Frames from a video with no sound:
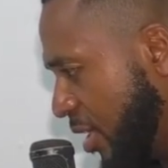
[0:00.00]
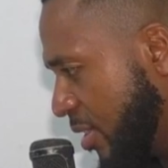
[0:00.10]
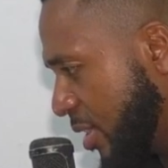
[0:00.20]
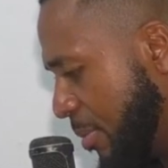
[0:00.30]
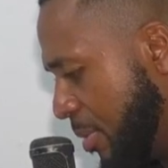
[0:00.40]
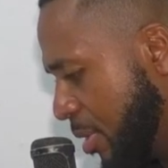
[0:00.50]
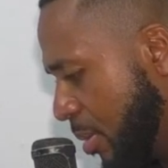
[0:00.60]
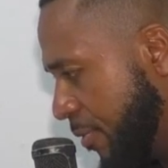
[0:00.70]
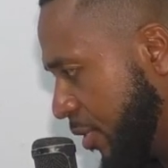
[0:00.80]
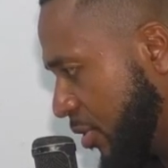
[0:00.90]
Let me bring up the
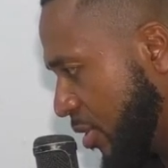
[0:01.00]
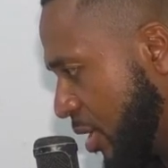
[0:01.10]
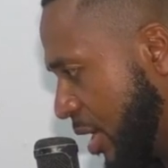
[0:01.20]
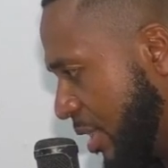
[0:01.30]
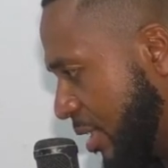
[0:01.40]
fixtures so you guys can